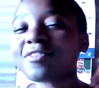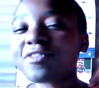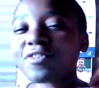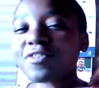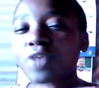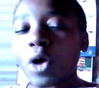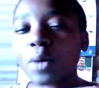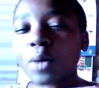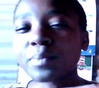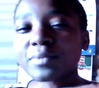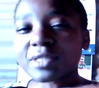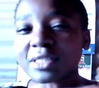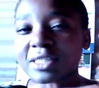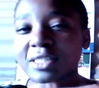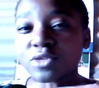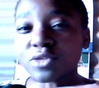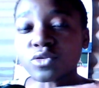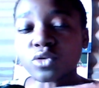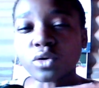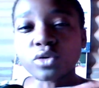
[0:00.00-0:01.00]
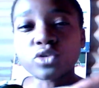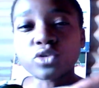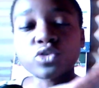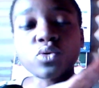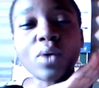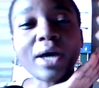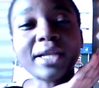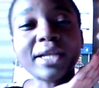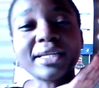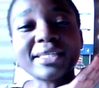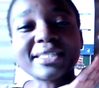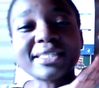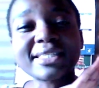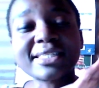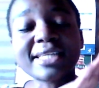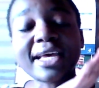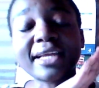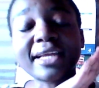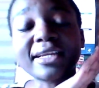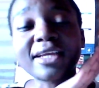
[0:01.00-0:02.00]
from zero to
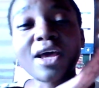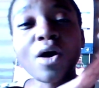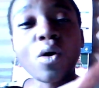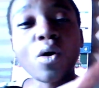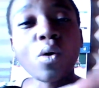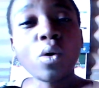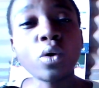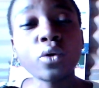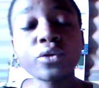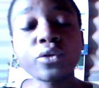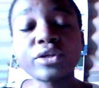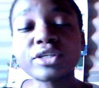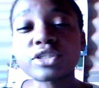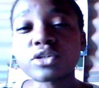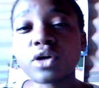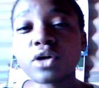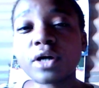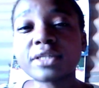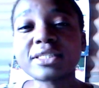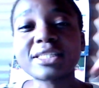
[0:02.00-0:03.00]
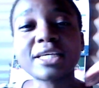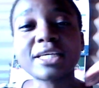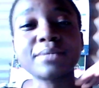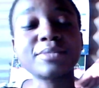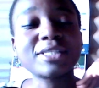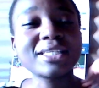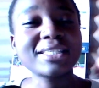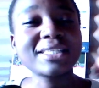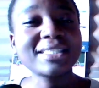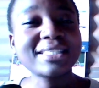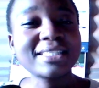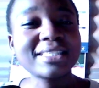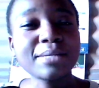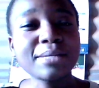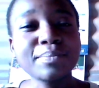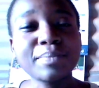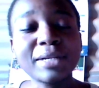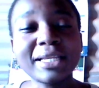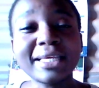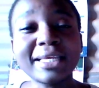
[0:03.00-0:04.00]
understand all those concepts
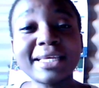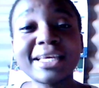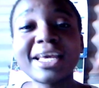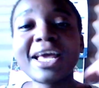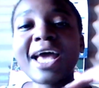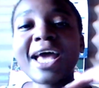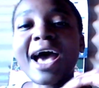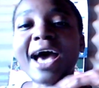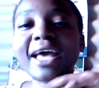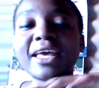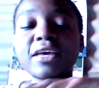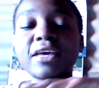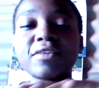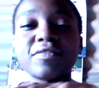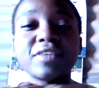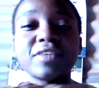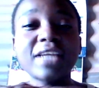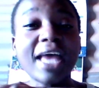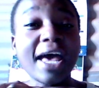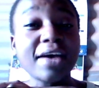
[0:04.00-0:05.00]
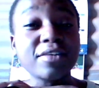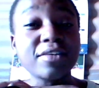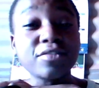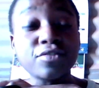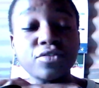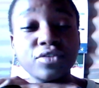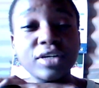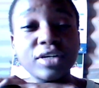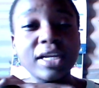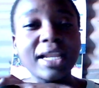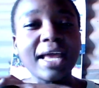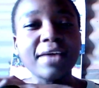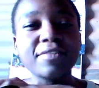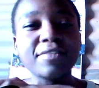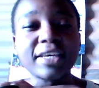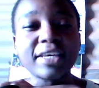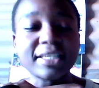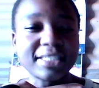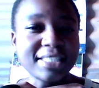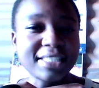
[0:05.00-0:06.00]
simply. I even have real life
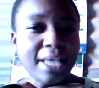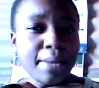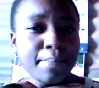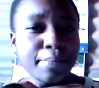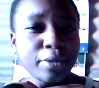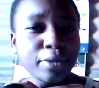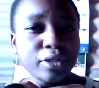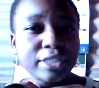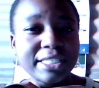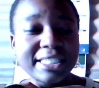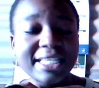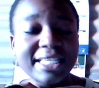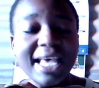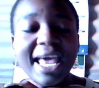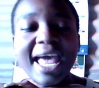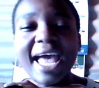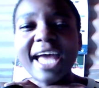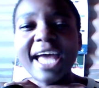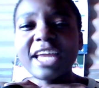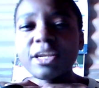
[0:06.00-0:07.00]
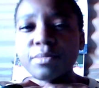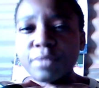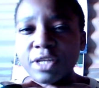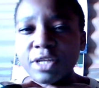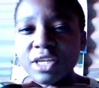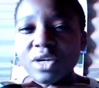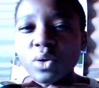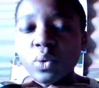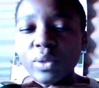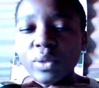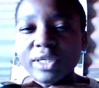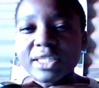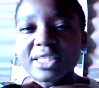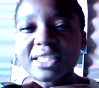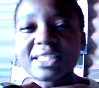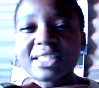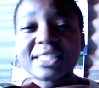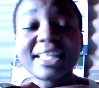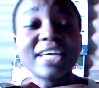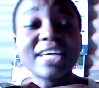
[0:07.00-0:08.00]
examples and mini
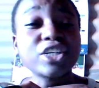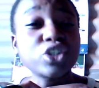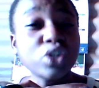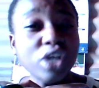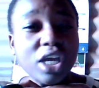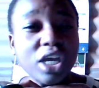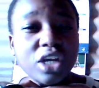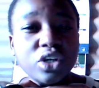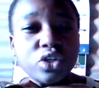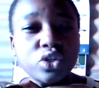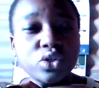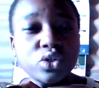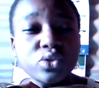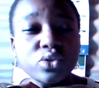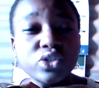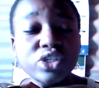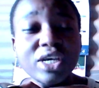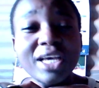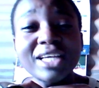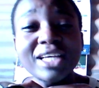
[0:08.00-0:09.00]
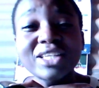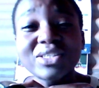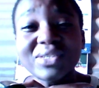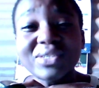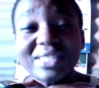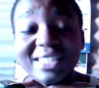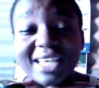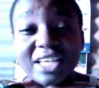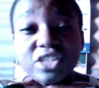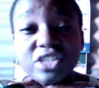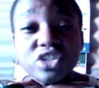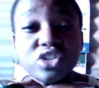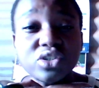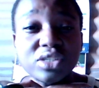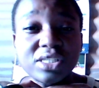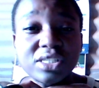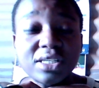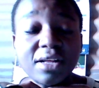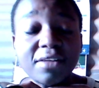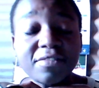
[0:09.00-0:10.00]
quizzes that you can use to test
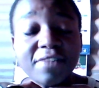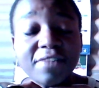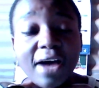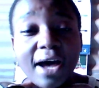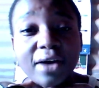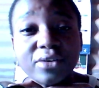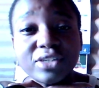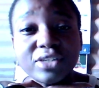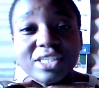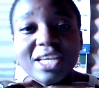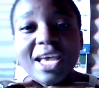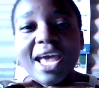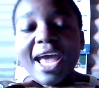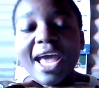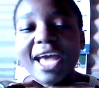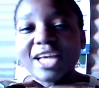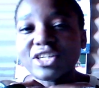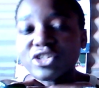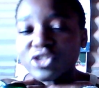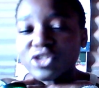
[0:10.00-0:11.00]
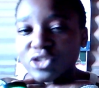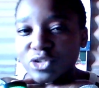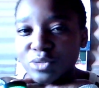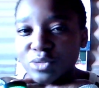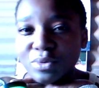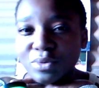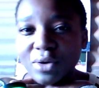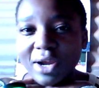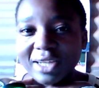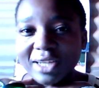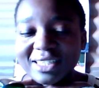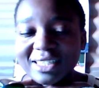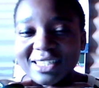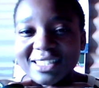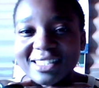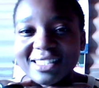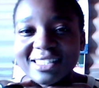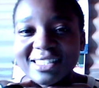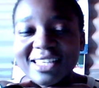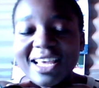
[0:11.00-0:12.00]
yourself out as you
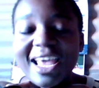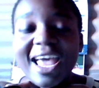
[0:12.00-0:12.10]
practice.